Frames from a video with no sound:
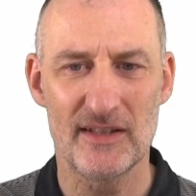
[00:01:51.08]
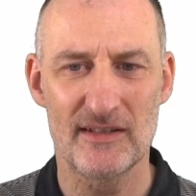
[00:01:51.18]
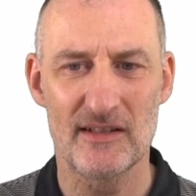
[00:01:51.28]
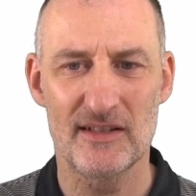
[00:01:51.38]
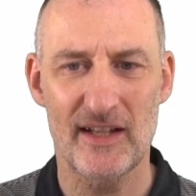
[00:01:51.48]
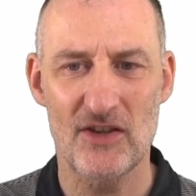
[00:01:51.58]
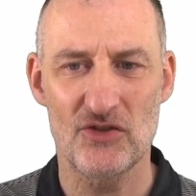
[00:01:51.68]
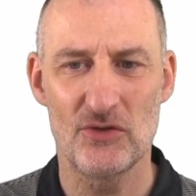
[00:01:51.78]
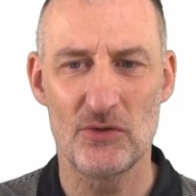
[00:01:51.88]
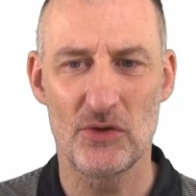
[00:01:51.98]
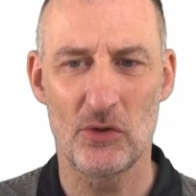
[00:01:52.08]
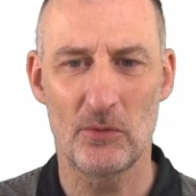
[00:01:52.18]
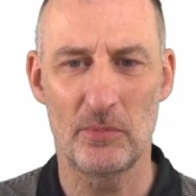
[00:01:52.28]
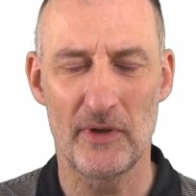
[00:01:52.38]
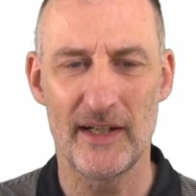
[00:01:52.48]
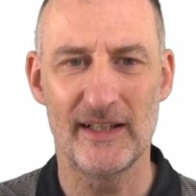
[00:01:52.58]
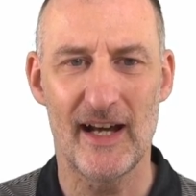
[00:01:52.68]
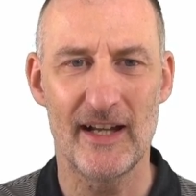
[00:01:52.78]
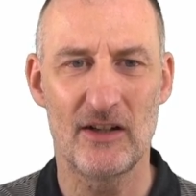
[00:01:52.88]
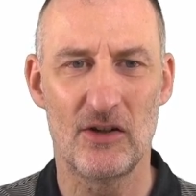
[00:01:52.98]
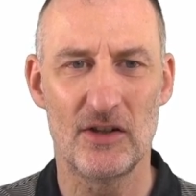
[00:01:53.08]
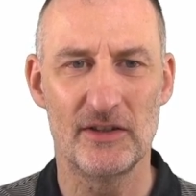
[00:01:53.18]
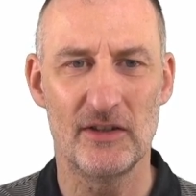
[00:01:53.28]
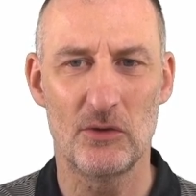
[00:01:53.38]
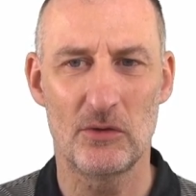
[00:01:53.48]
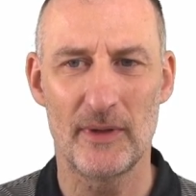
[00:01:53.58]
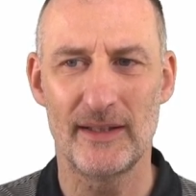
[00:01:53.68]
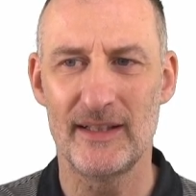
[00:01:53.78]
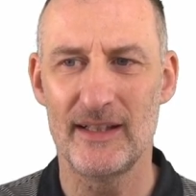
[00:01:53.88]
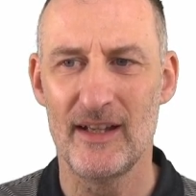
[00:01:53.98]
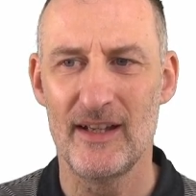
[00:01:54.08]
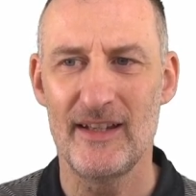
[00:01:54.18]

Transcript: this sketchnote your brain icon already